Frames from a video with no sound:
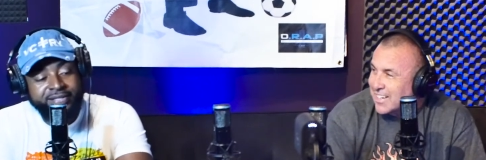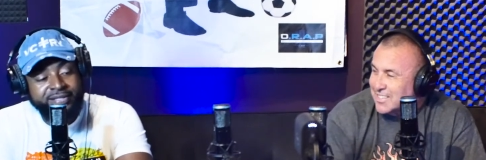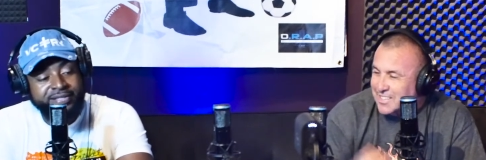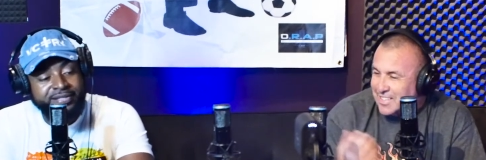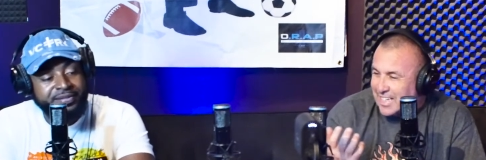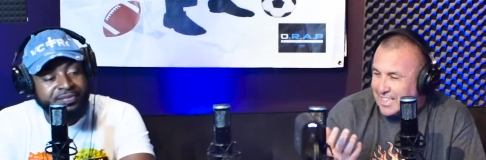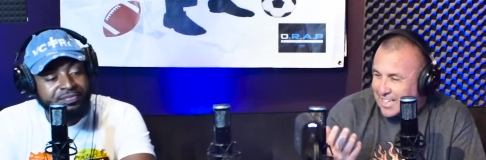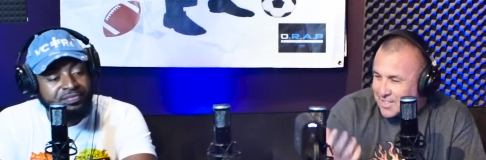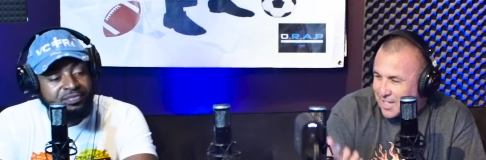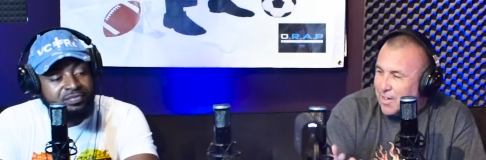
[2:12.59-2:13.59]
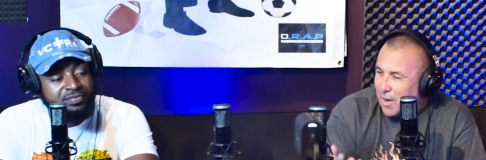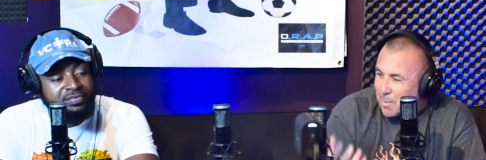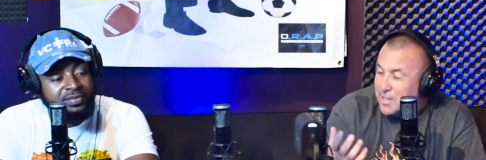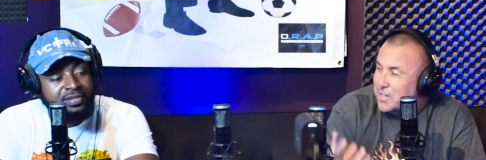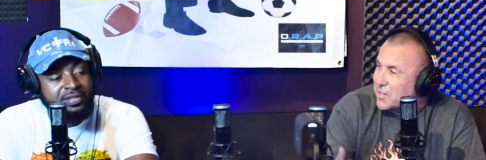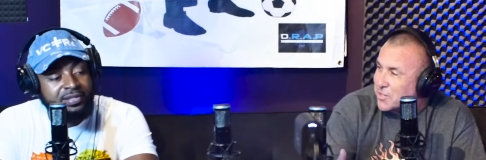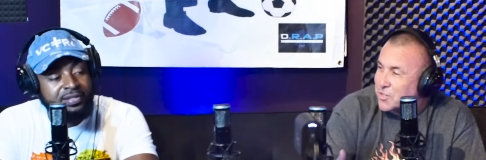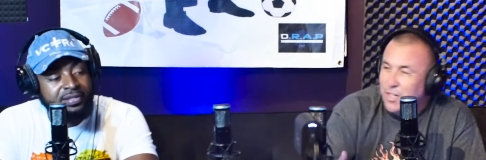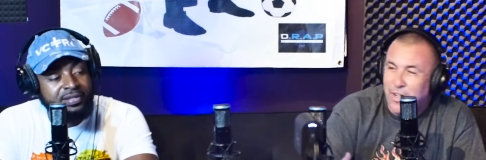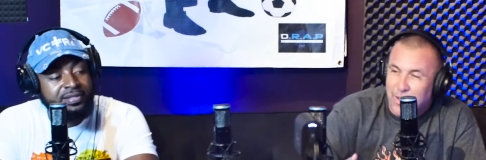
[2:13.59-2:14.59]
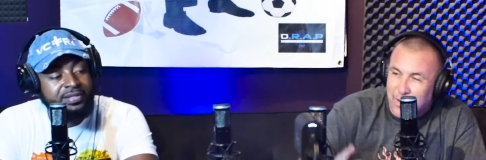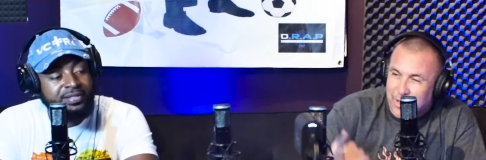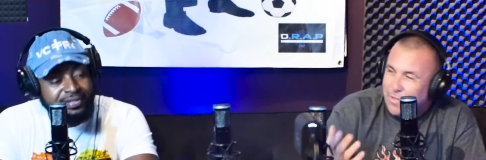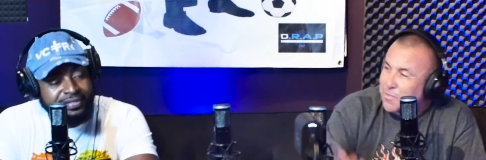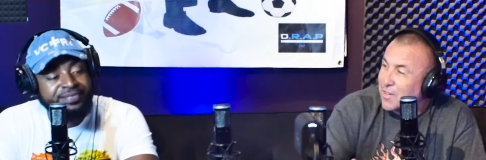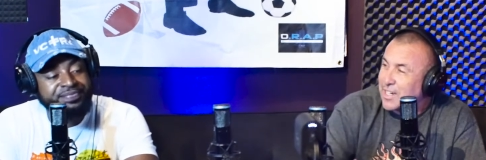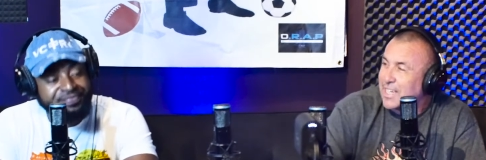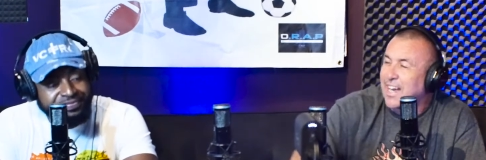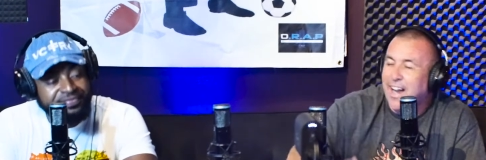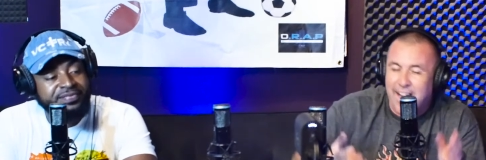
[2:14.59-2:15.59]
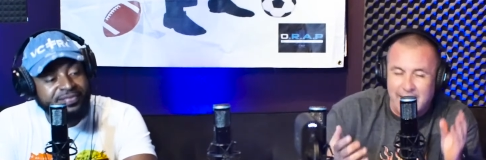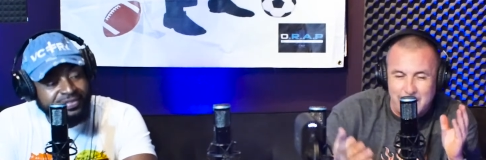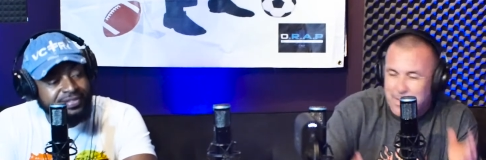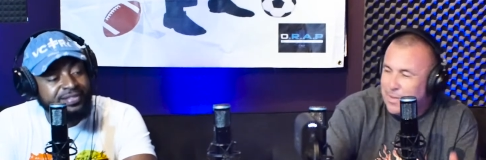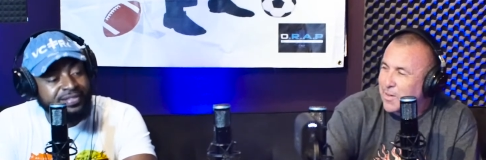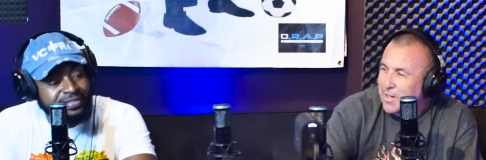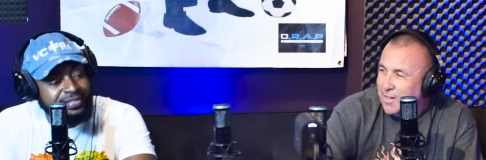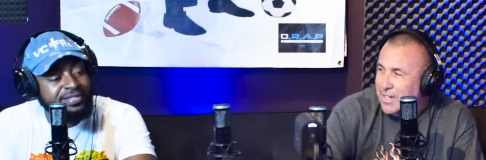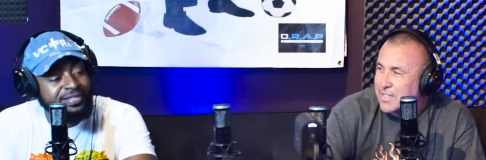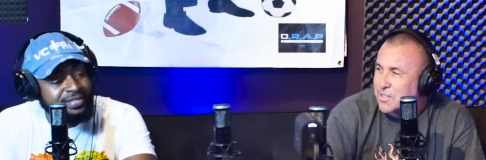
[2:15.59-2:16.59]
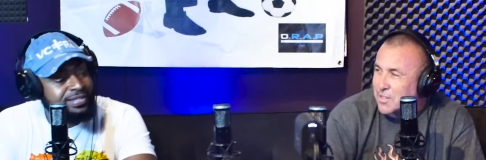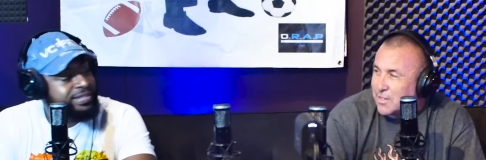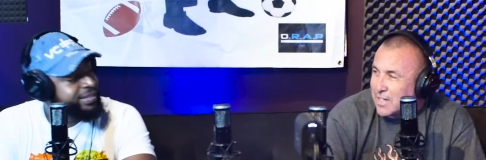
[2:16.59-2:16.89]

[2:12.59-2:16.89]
Speaker 1: Because it's like they'll tell you, "I'm into your show. You're a funny guy. I'm into what you're into,"